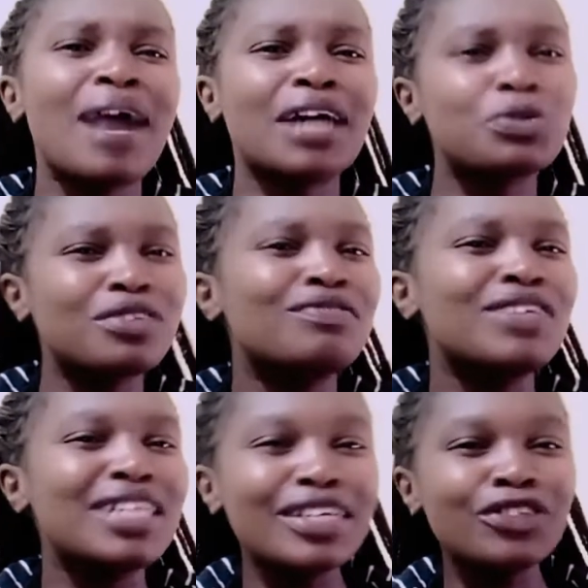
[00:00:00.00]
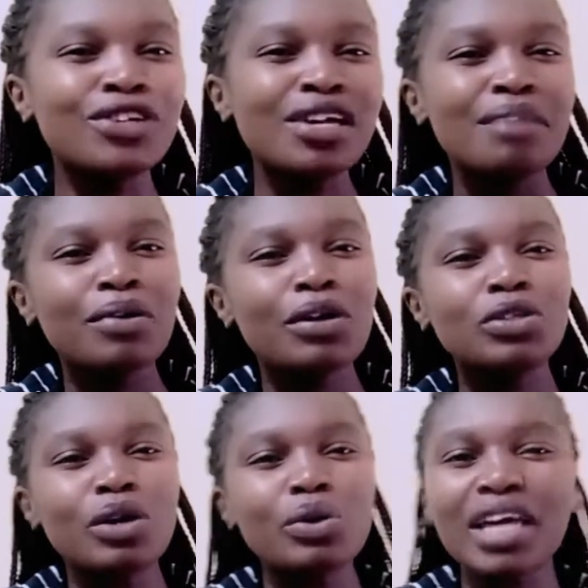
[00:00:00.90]
back to the village because
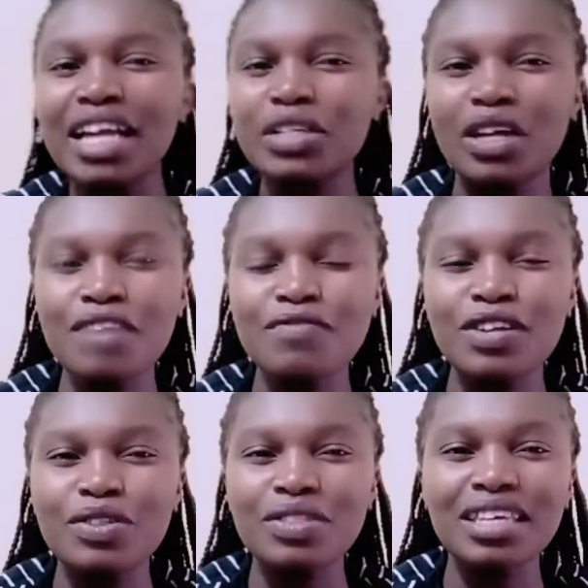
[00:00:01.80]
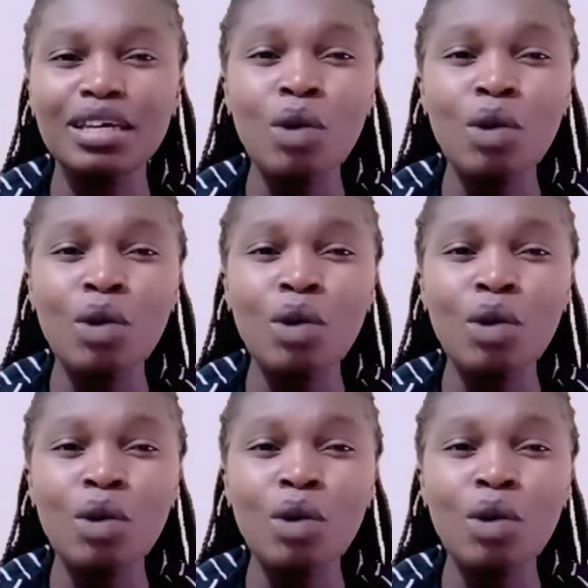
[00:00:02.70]
you're looking at your life and you're thinking,